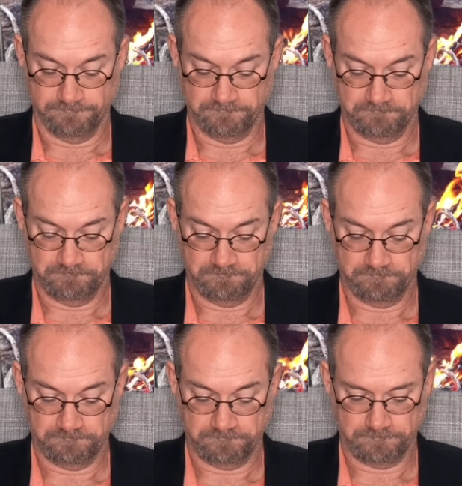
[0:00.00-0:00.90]

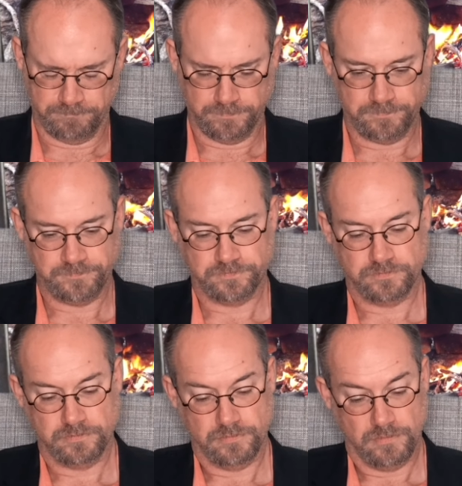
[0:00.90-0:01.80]

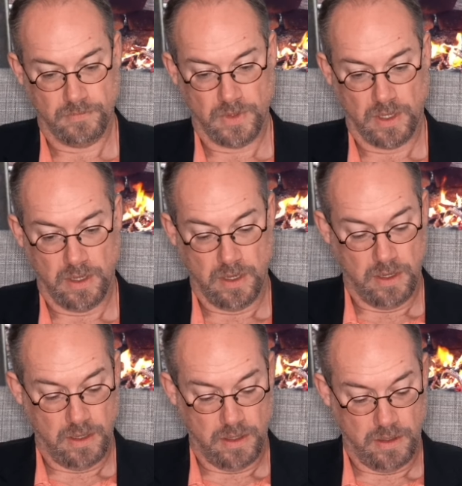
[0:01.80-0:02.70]
Nothing is said.